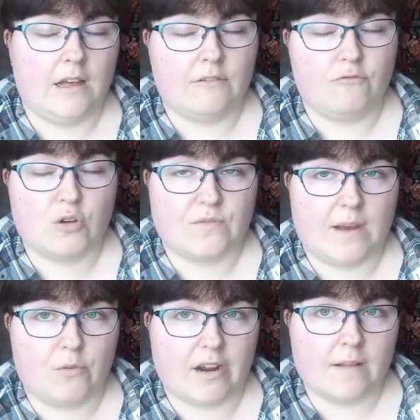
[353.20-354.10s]
rose
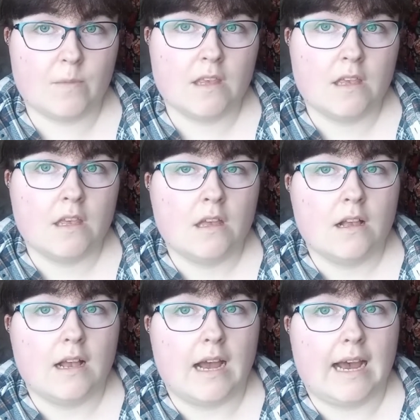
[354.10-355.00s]
fabric,
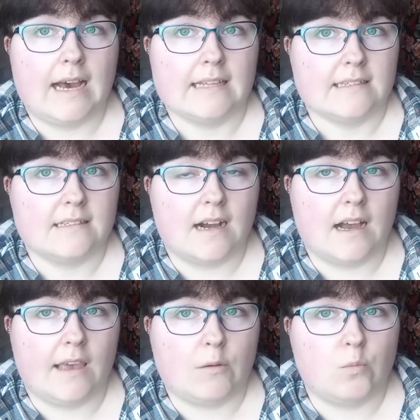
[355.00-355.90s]
and
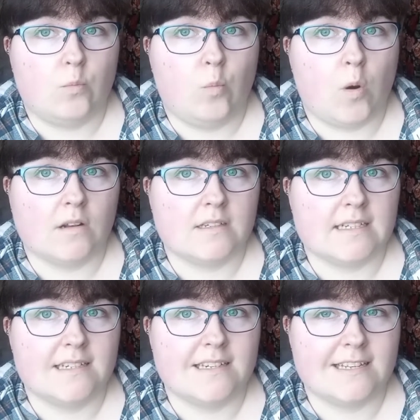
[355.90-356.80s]
I
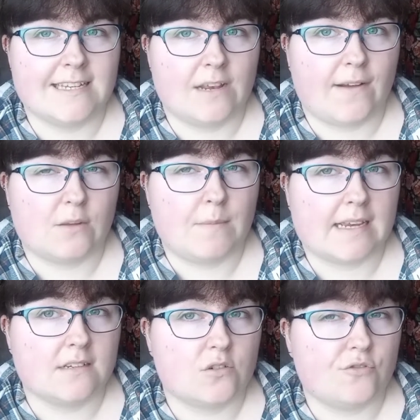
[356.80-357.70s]
wanted to see if I could make it
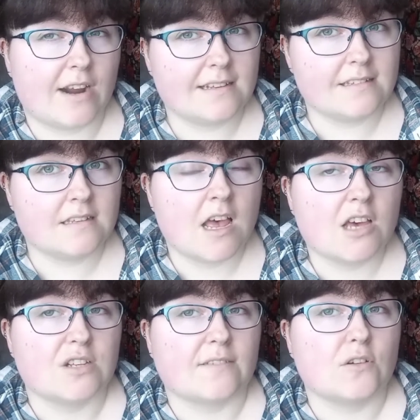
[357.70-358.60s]
into a dress,
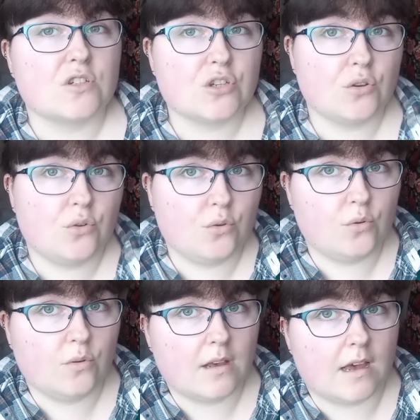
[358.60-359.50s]
because I've got two
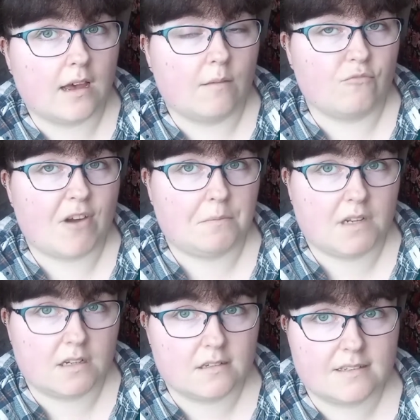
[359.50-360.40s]

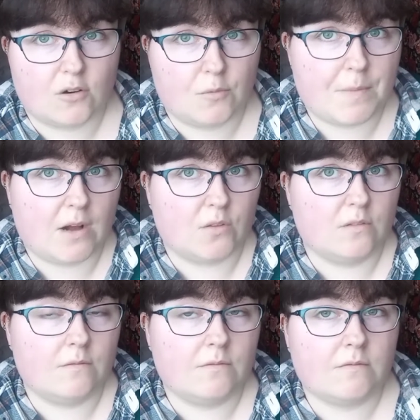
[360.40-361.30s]
remnants that are about
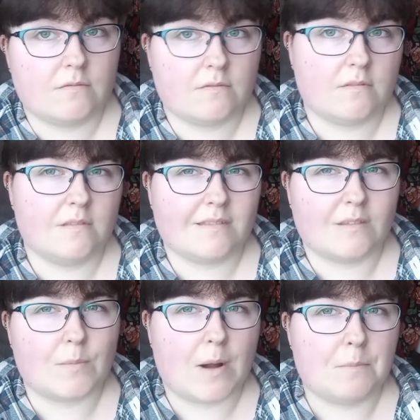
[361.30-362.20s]

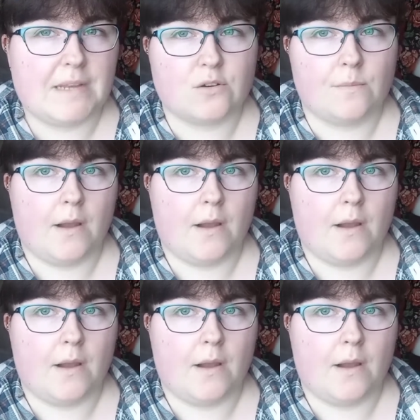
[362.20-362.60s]
a metre by a